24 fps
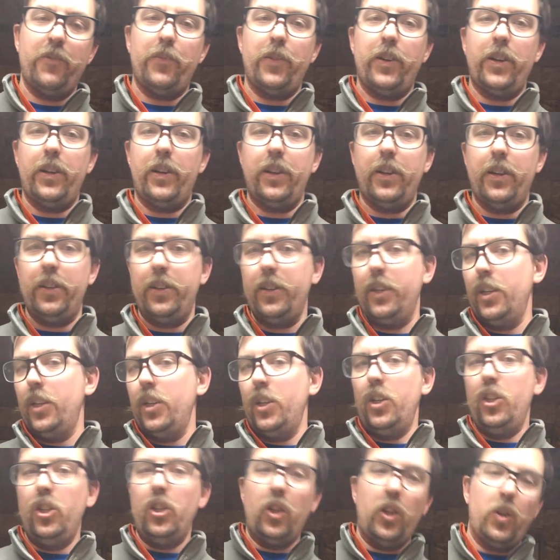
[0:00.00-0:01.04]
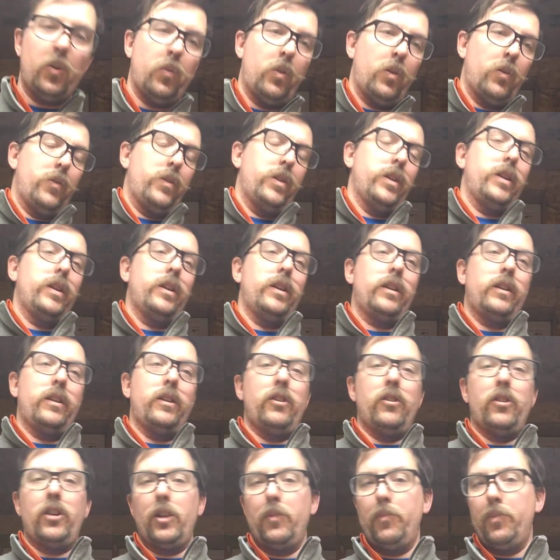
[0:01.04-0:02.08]
my hunt, no you won't.
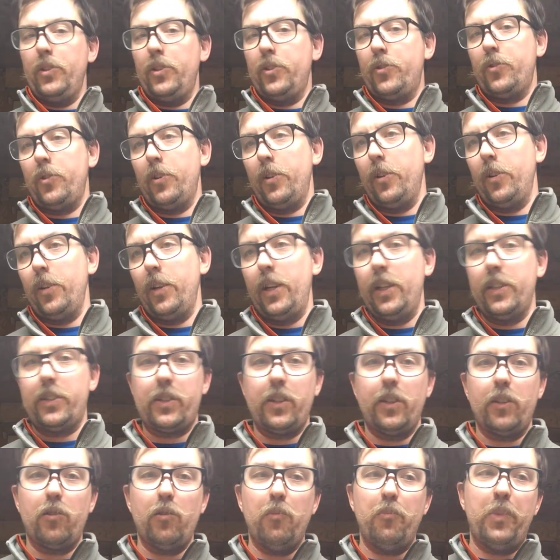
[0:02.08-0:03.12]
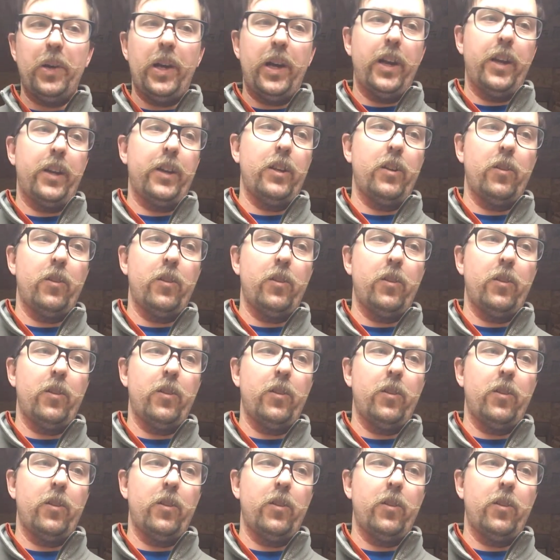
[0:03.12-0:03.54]
You're going to pull the trigger, it's going to go bang.